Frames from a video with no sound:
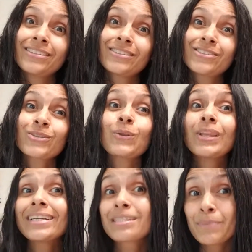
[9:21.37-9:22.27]
So
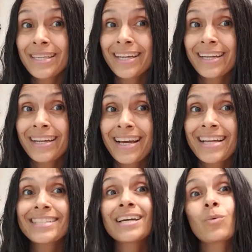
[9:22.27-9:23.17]
let's begin
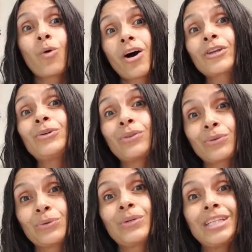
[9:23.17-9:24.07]
as I walk you
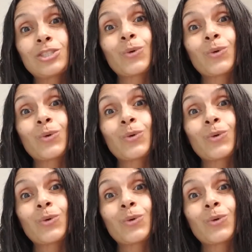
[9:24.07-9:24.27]
through each